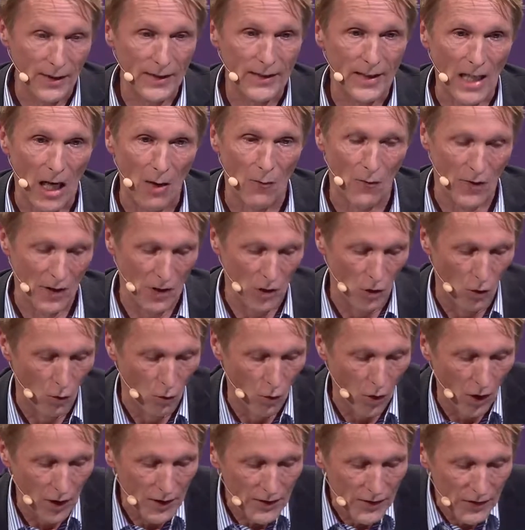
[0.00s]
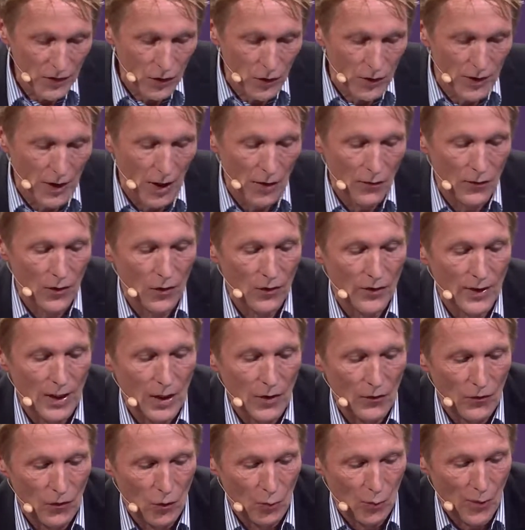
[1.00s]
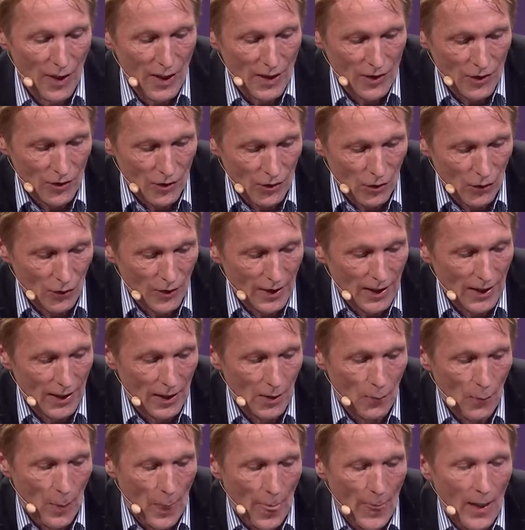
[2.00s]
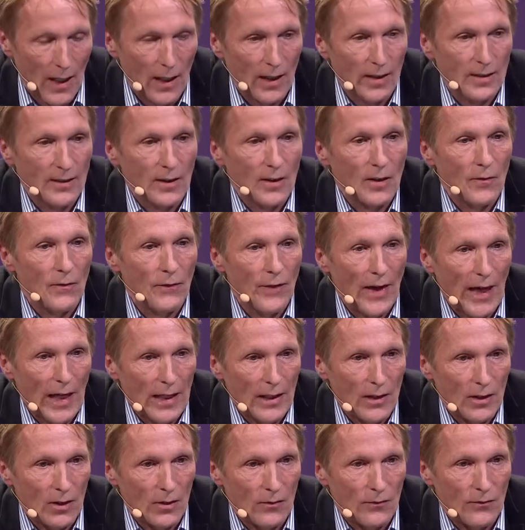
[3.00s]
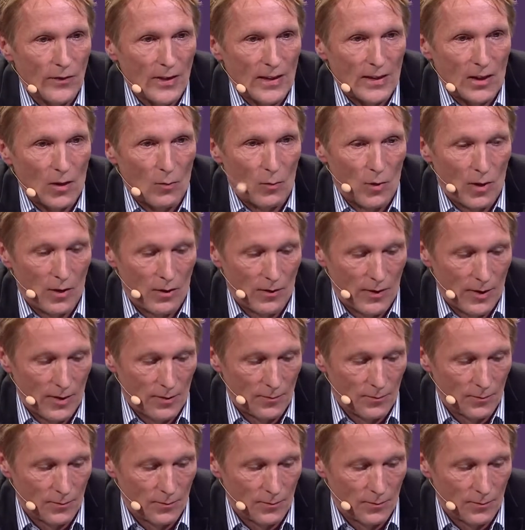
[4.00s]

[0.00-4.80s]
someone who wants to give you the information you need is an effective whistleblower.